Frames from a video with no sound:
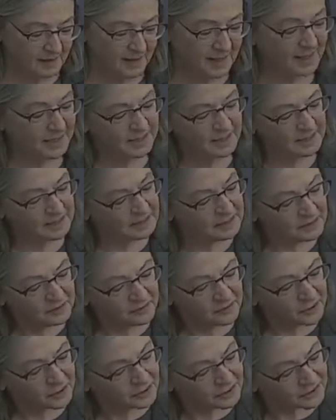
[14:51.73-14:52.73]
I had
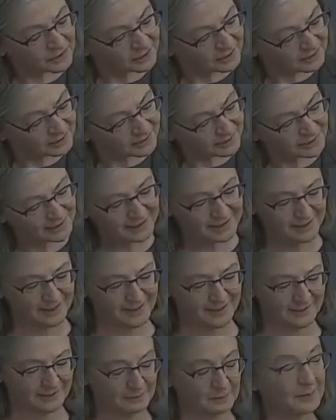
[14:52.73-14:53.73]

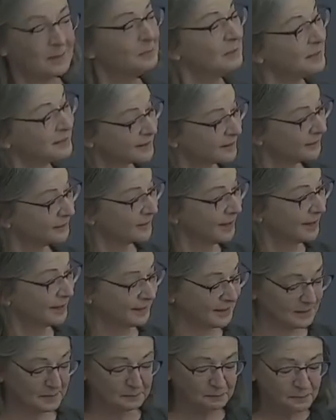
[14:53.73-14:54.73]
inadvertently, let me start
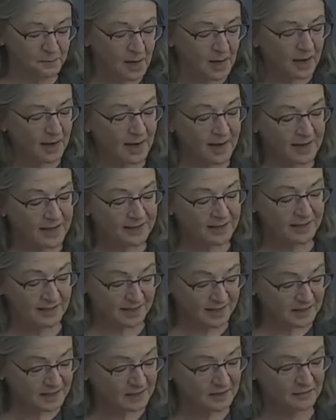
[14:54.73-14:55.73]
that again. I had
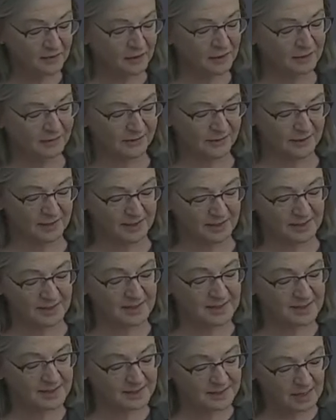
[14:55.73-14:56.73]

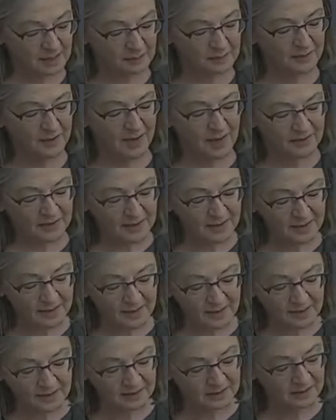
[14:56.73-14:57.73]
inadvertently stepped on the
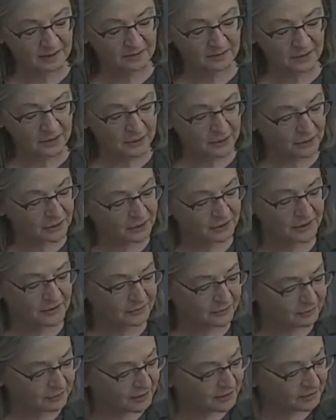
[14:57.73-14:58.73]
heel of the girl
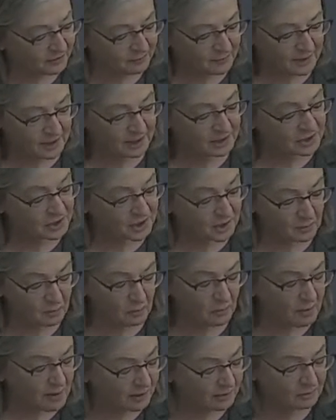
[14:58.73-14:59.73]
in front of me, and she
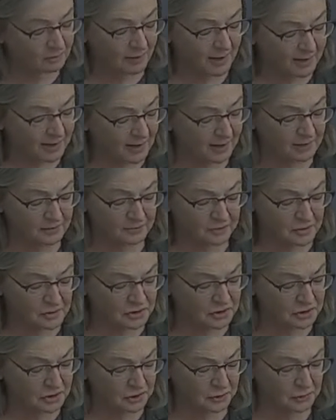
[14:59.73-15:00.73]
had walked right out of her
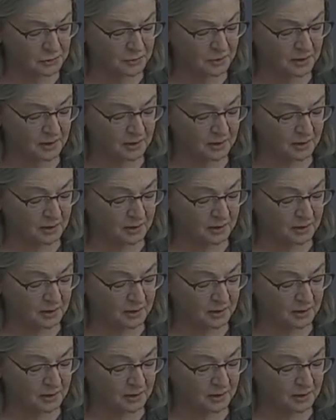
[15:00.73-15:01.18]
shoe